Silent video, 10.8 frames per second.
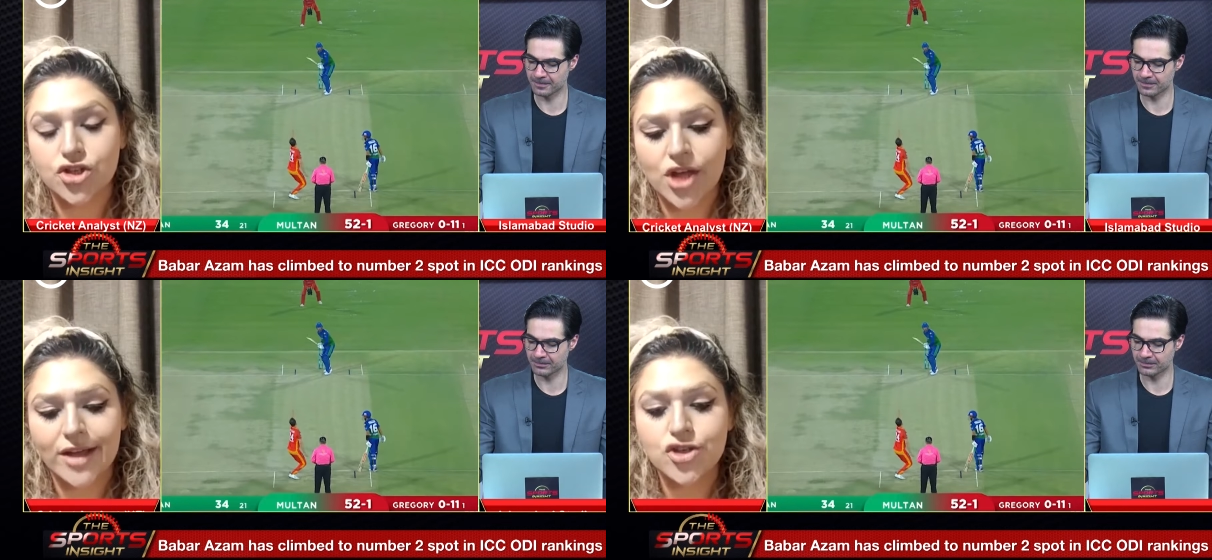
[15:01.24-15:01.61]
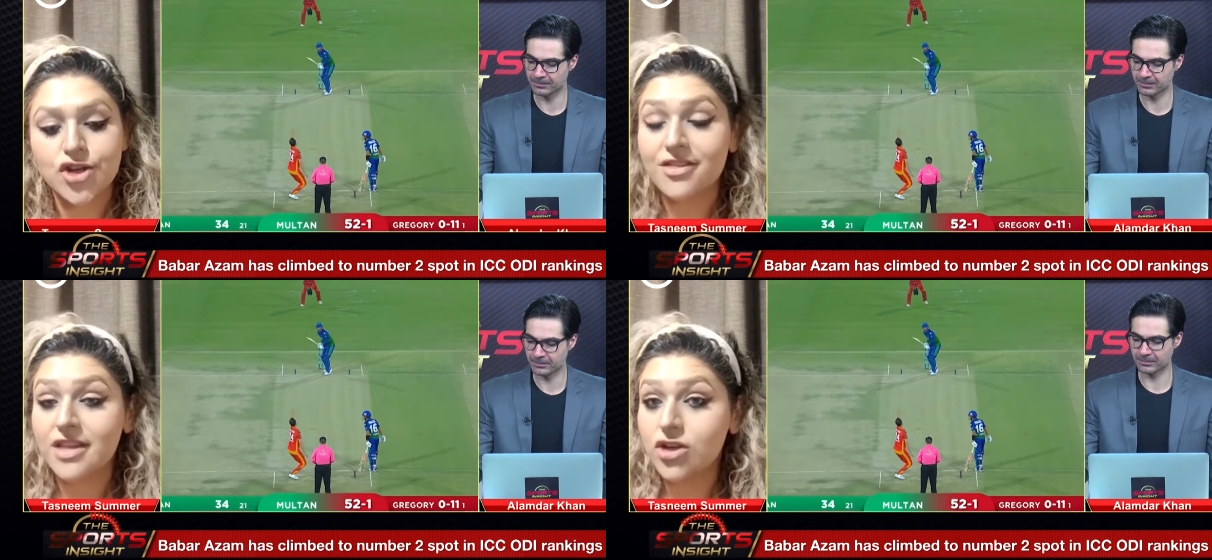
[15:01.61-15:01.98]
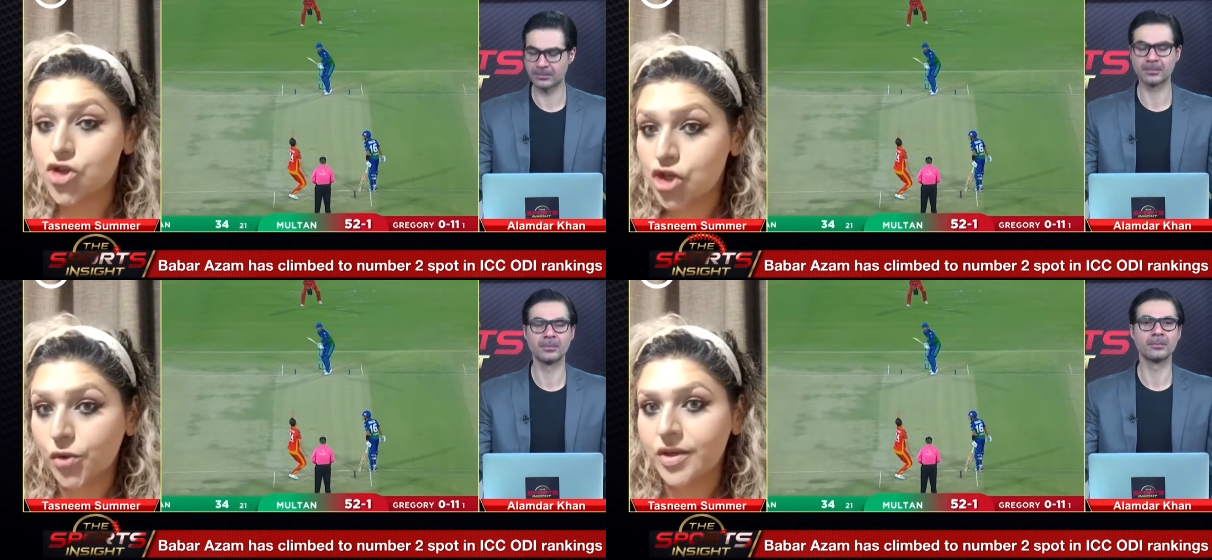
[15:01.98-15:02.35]
Speaker 1: to change. I think
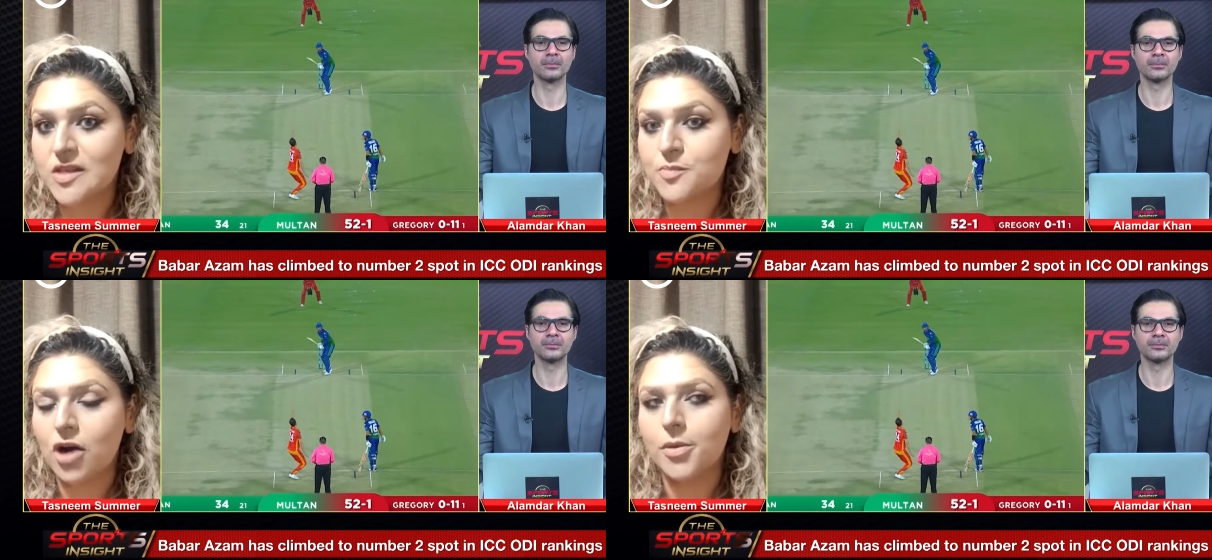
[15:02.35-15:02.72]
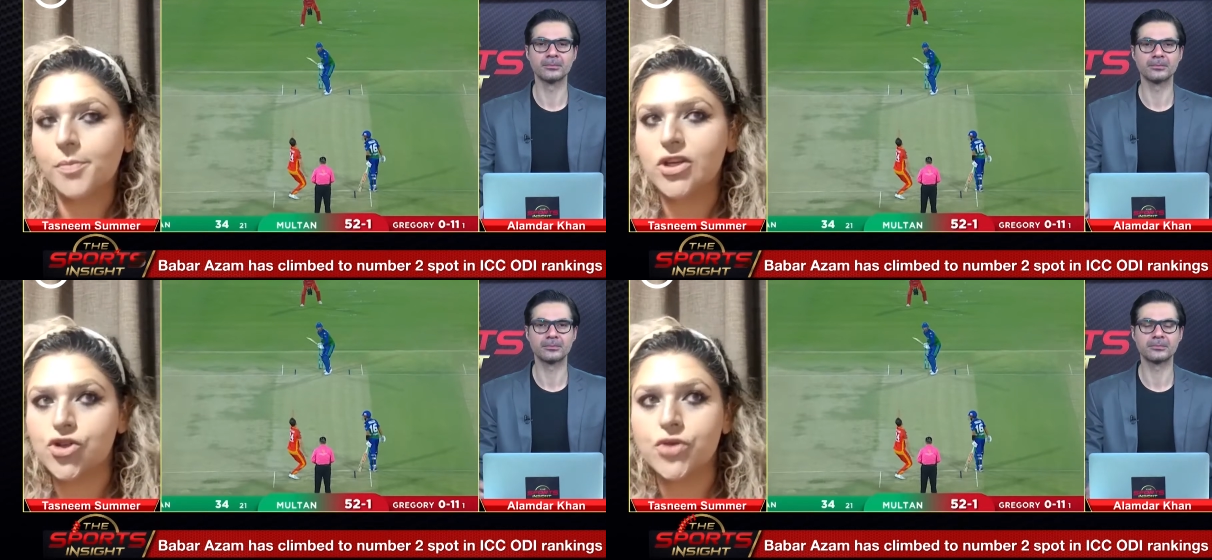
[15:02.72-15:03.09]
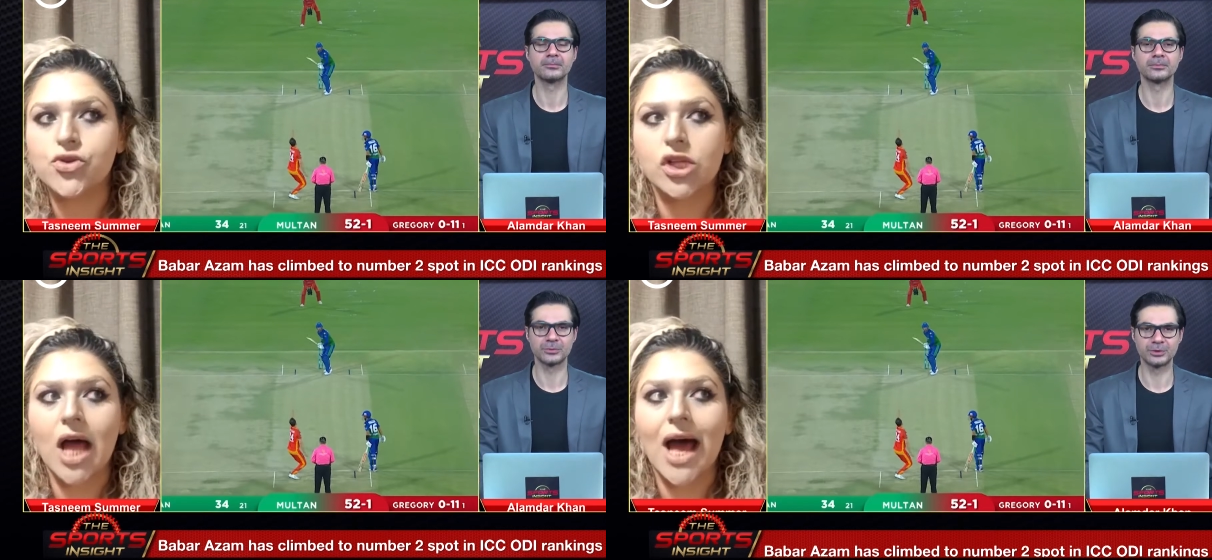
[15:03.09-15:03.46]
June,
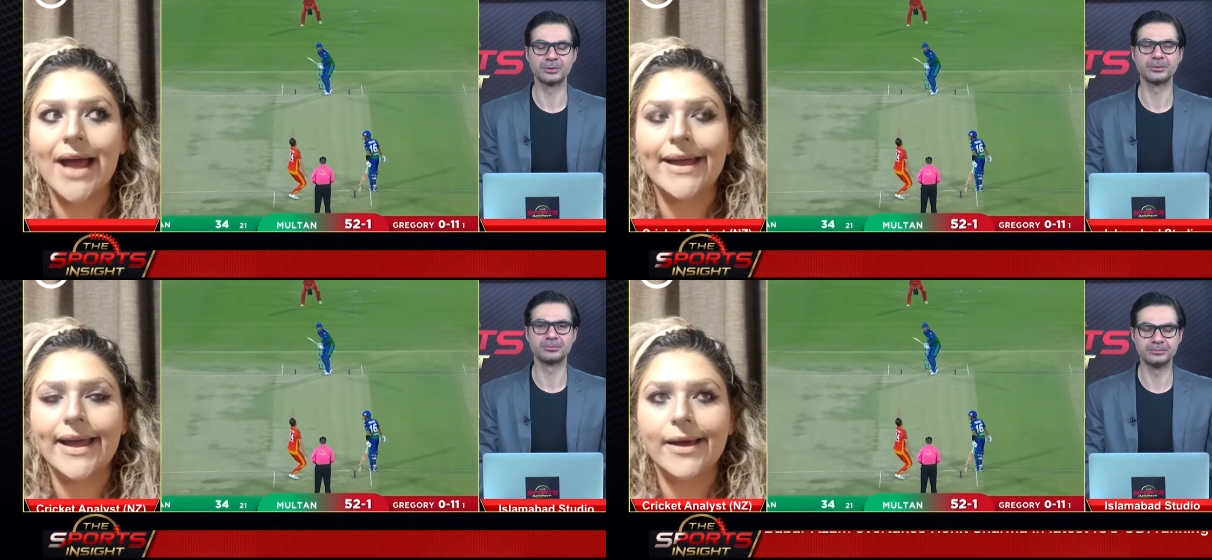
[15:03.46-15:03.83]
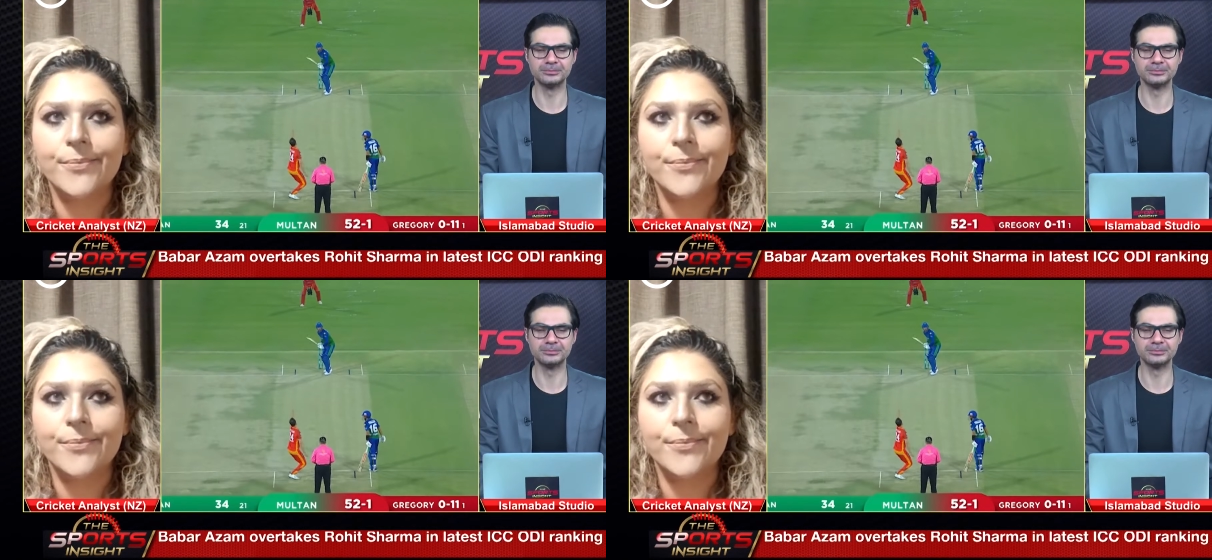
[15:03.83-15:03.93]
July